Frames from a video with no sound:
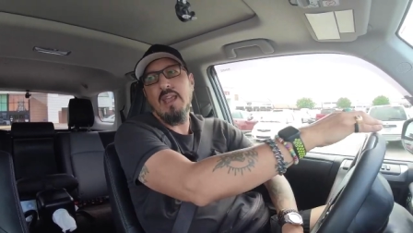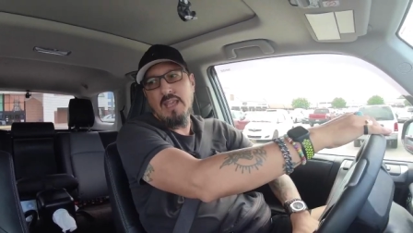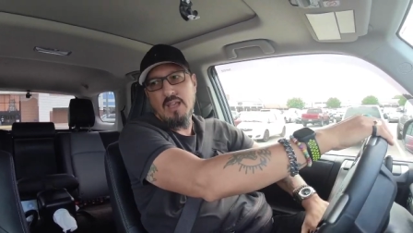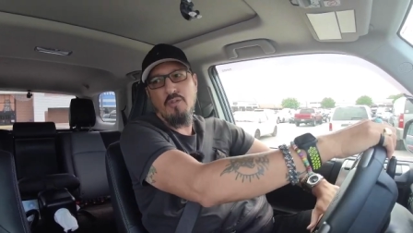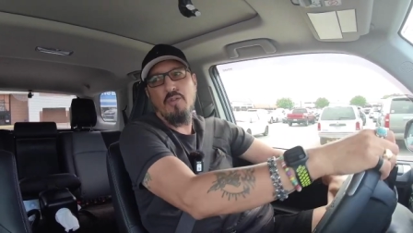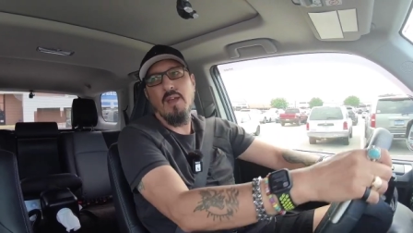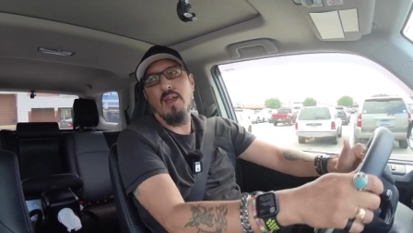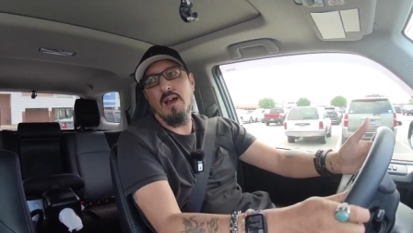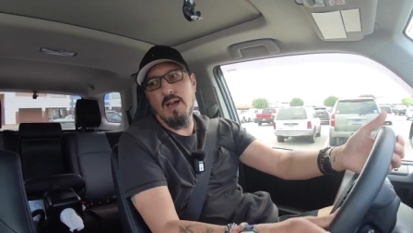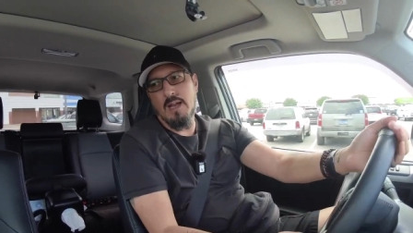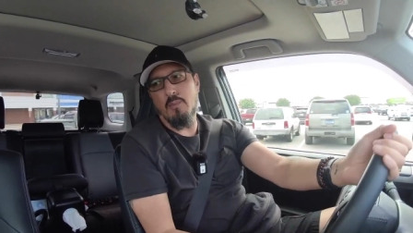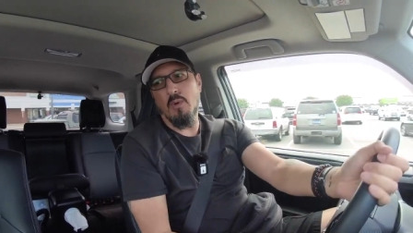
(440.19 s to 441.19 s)
if
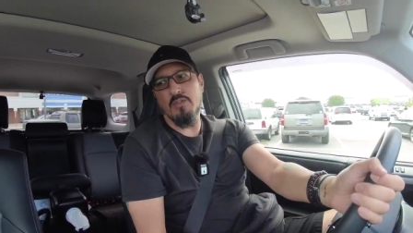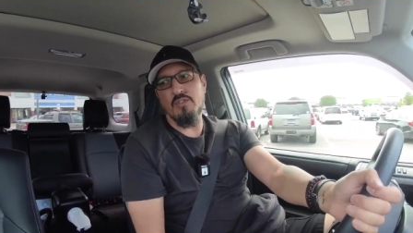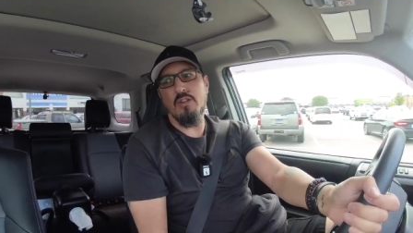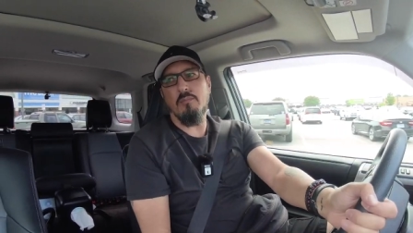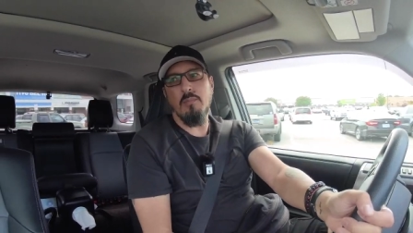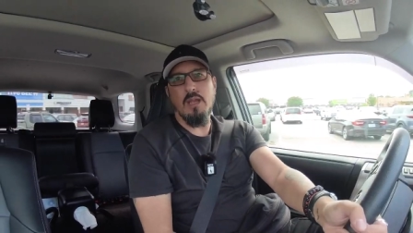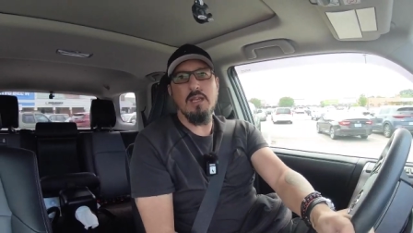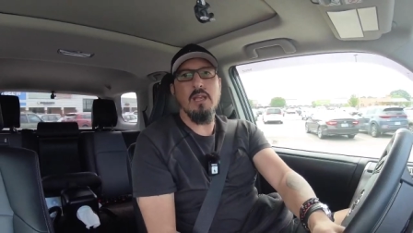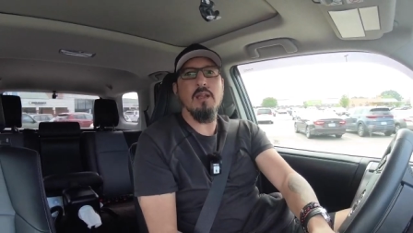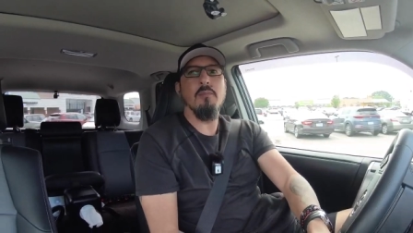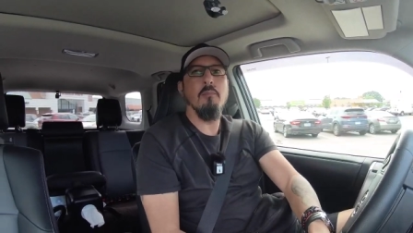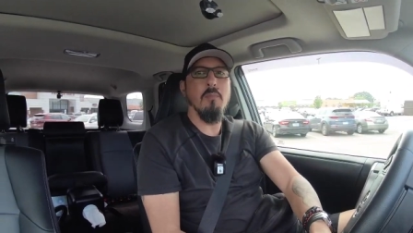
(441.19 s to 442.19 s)
I wasn't
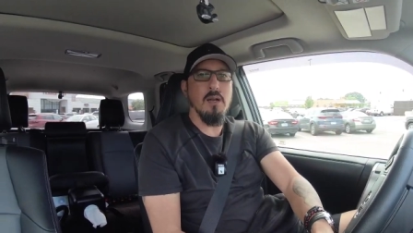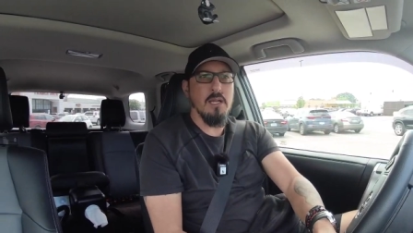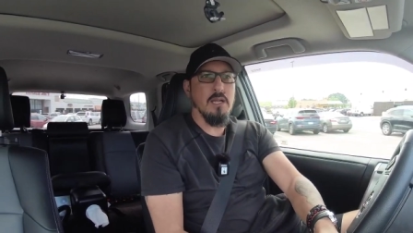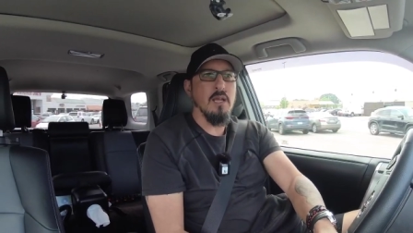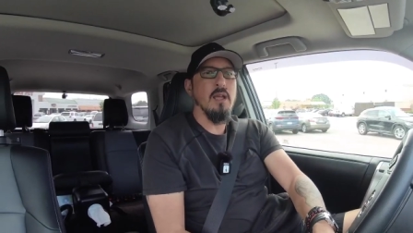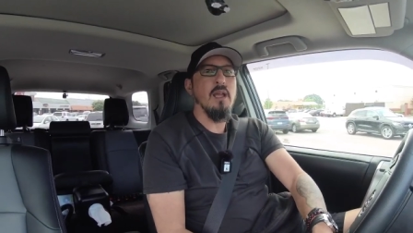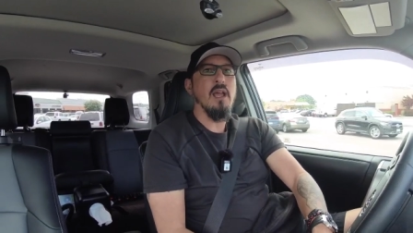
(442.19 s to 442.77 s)
making money.